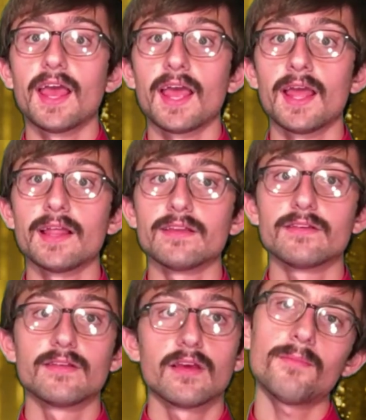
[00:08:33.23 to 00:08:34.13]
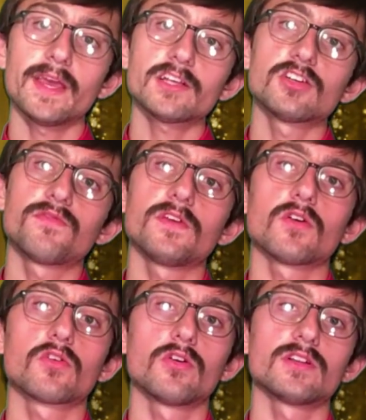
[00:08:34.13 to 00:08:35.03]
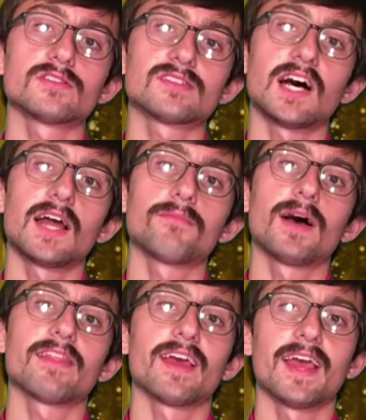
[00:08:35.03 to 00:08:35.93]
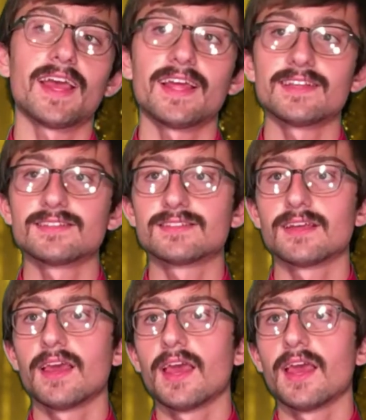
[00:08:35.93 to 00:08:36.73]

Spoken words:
And it makes you feel good inside by the end.